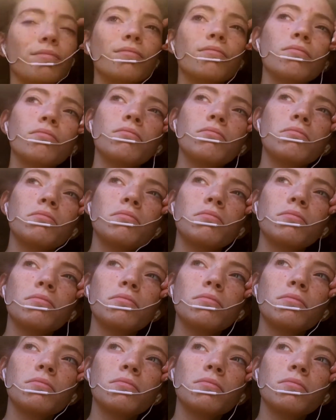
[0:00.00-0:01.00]

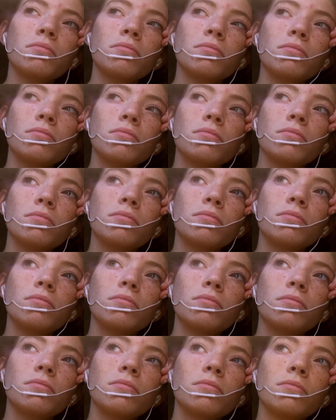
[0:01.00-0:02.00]

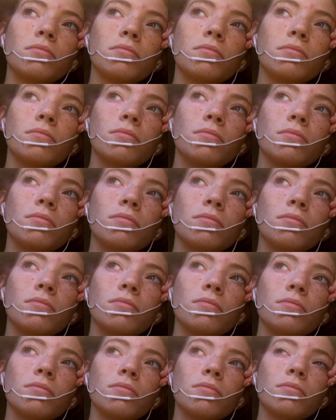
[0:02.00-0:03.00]

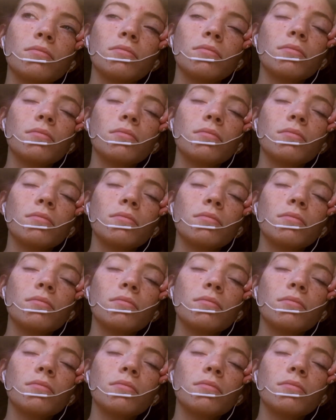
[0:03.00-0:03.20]
Nobody speaks.